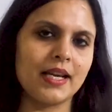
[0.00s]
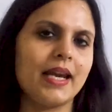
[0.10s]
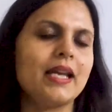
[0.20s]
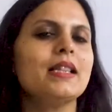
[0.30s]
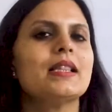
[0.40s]

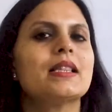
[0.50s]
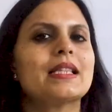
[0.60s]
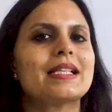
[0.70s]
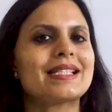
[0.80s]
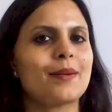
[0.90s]
In
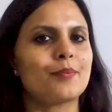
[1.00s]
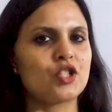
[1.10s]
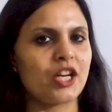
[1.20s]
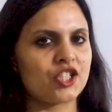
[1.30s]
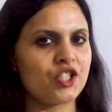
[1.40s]
the
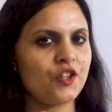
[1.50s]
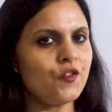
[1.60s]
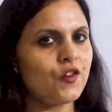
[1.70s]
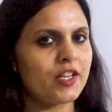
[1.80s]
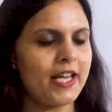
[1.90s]
subjective
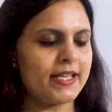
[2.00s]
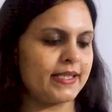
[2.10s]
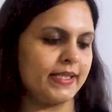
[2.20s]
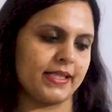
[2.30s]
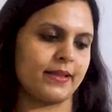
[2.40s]

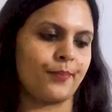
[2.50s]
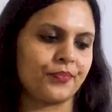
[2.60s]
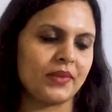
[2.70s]
cases.